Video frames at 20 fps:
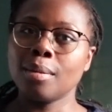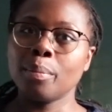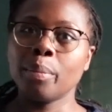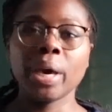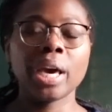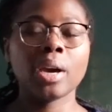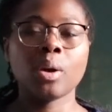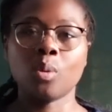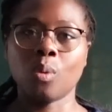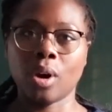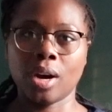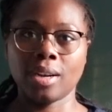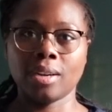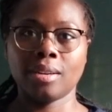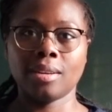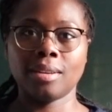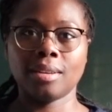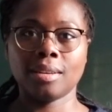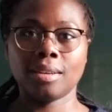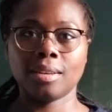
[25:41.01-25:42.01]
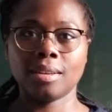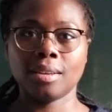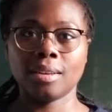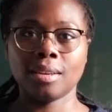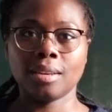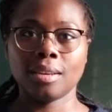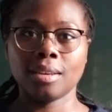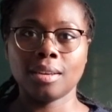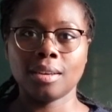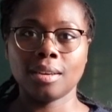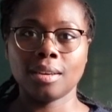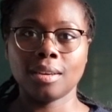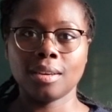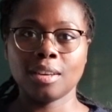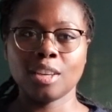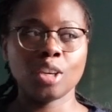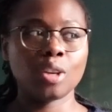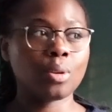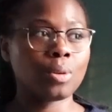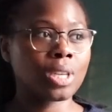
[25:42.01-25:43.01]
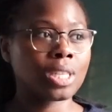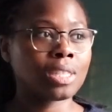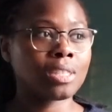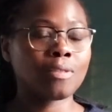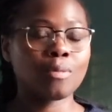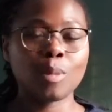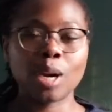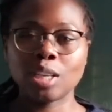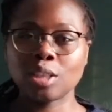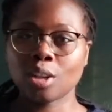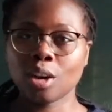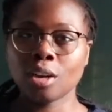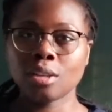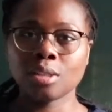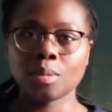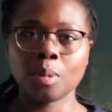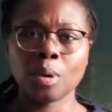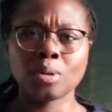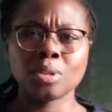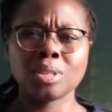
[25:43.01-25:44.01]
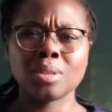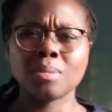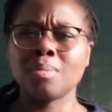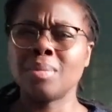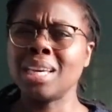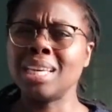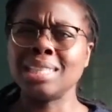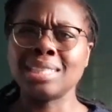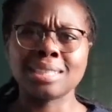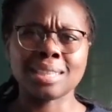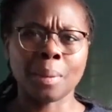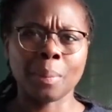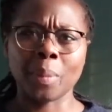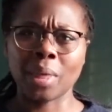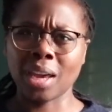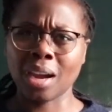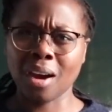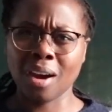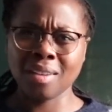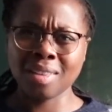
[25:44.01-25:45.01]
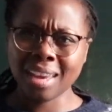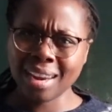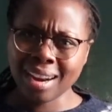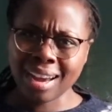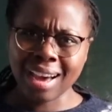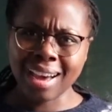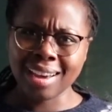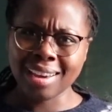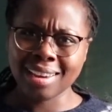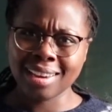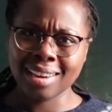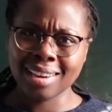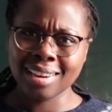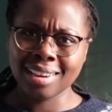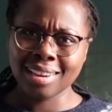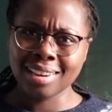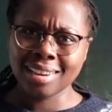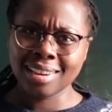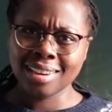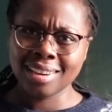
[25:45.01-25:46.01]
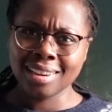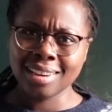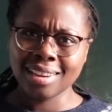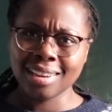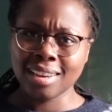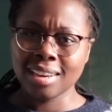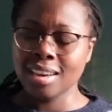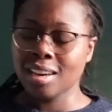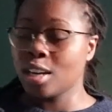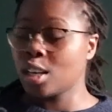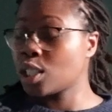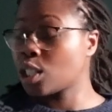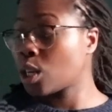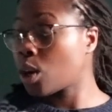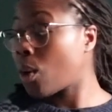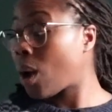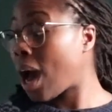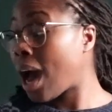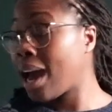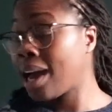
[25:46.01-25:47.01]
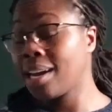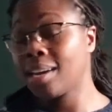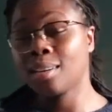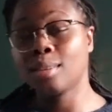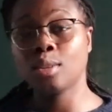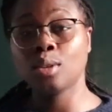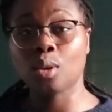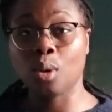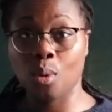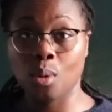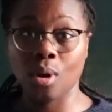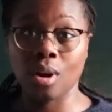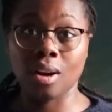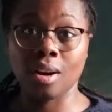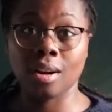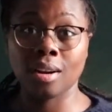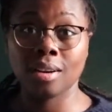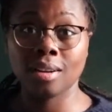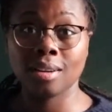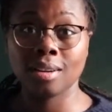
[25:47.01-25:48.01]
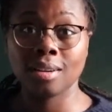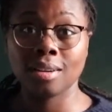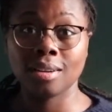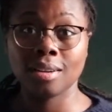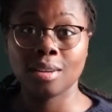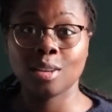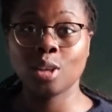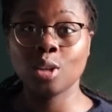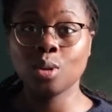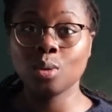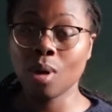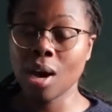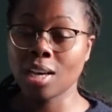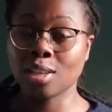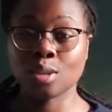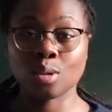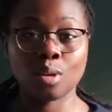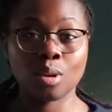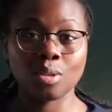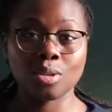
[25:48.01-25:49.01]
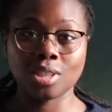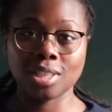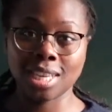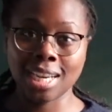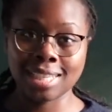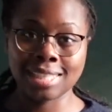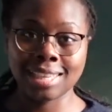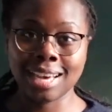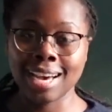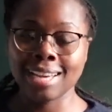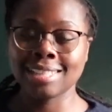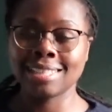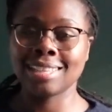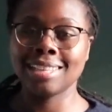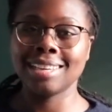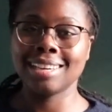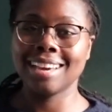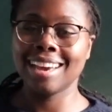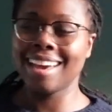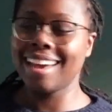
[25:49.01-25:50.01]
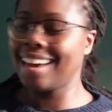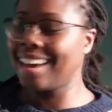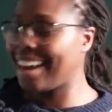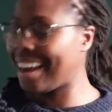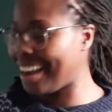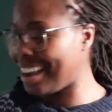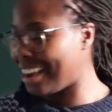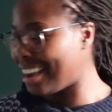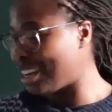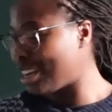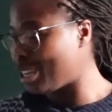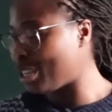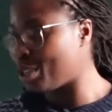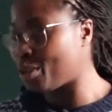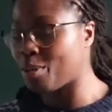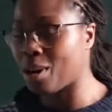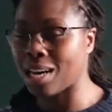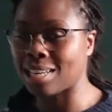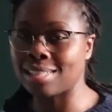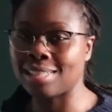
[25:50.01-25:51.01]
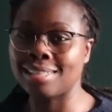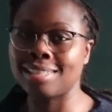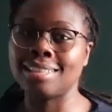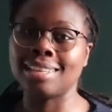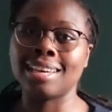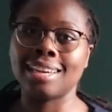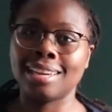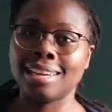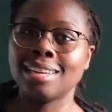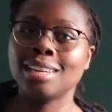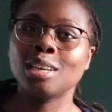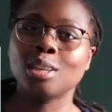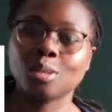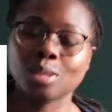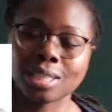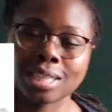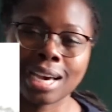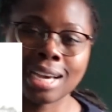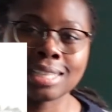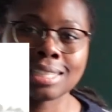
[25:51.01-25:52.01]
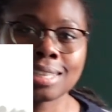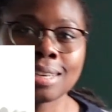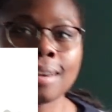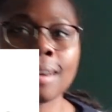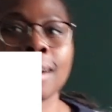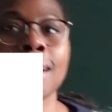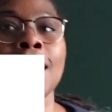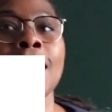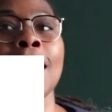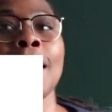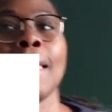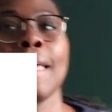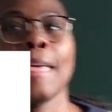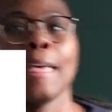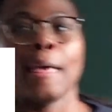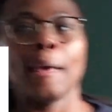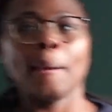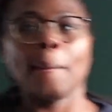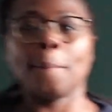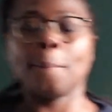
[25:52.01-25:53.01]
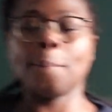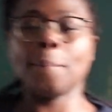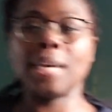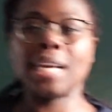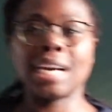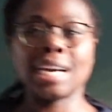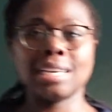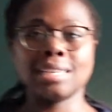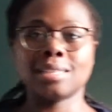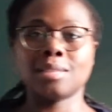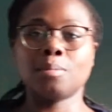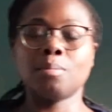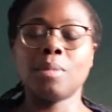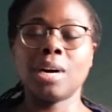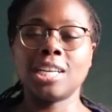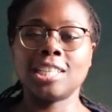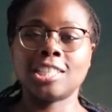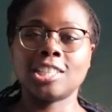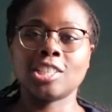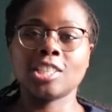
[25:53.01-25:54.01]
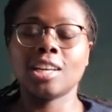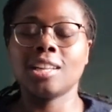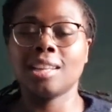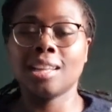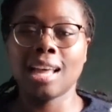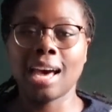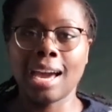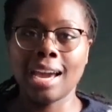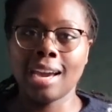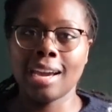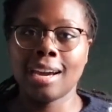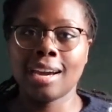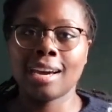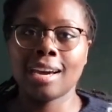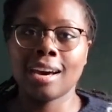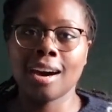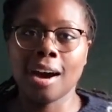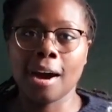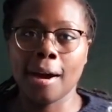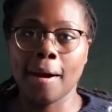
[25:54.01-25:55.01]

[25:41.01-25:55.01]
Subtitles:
pick one. Units of measure are supposed to mean something, are they not? So I ignore US crochet sizing and US knitting needle sizing because much like